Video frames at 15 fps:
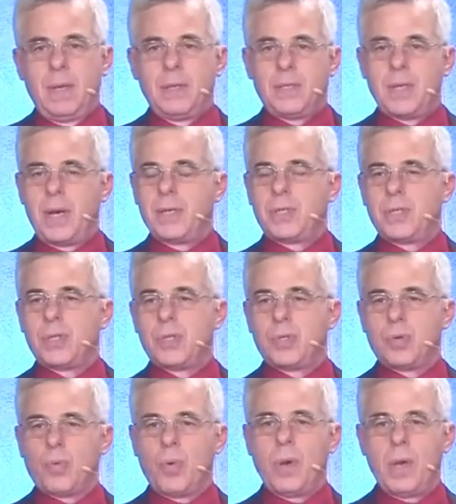Genesis
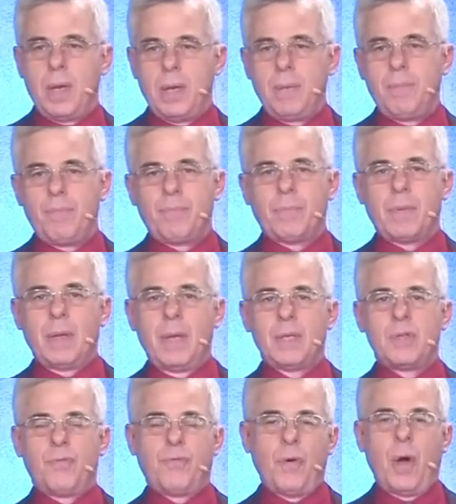3 is
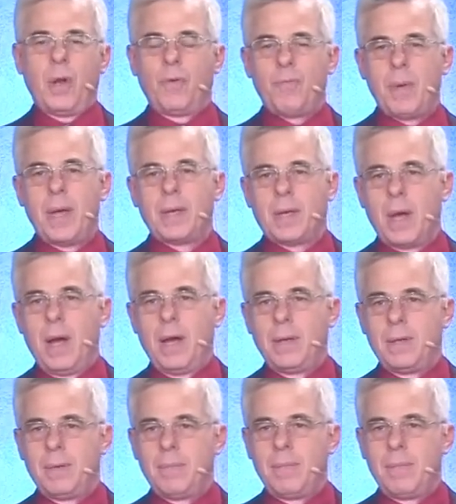the fall of mankind.